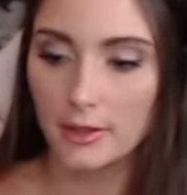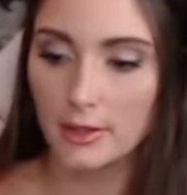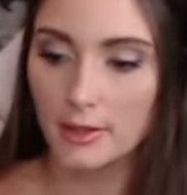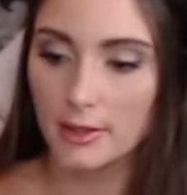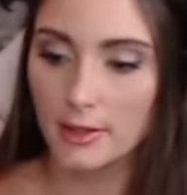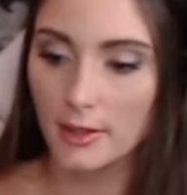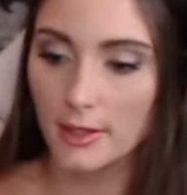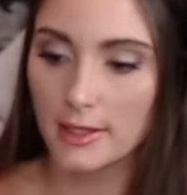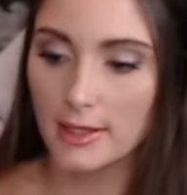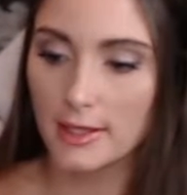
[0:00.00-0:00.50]

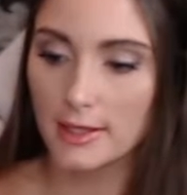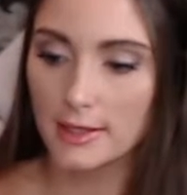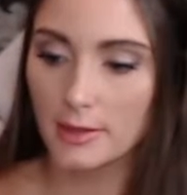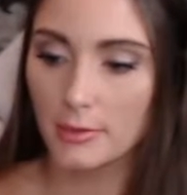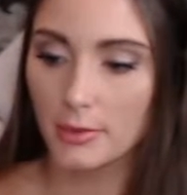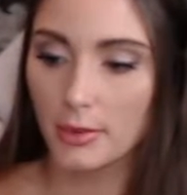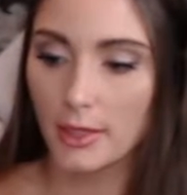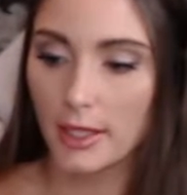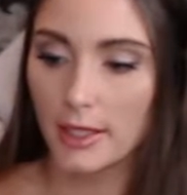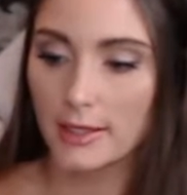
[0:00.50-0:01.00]
so he
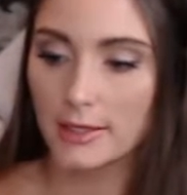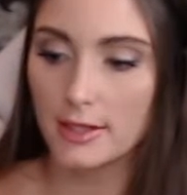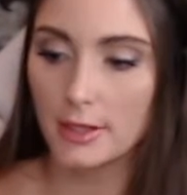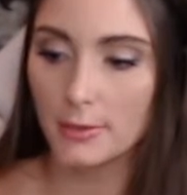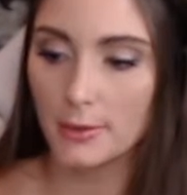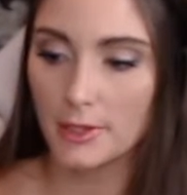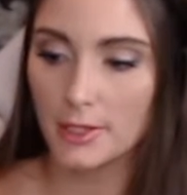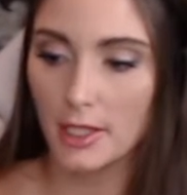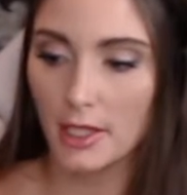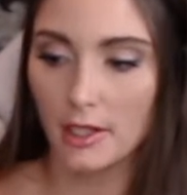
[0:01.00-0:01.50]
doesn't pry too
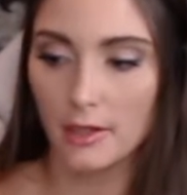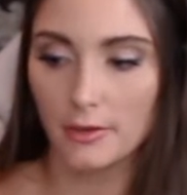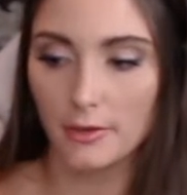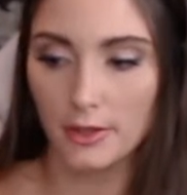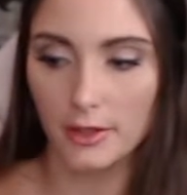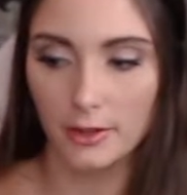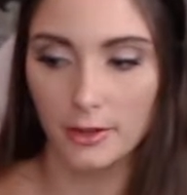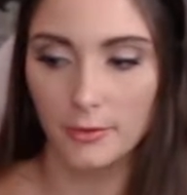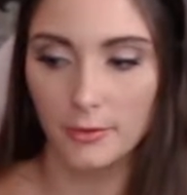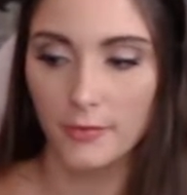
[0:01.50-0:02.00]
much out of
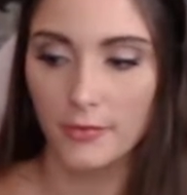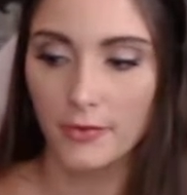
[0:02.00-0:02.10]
you.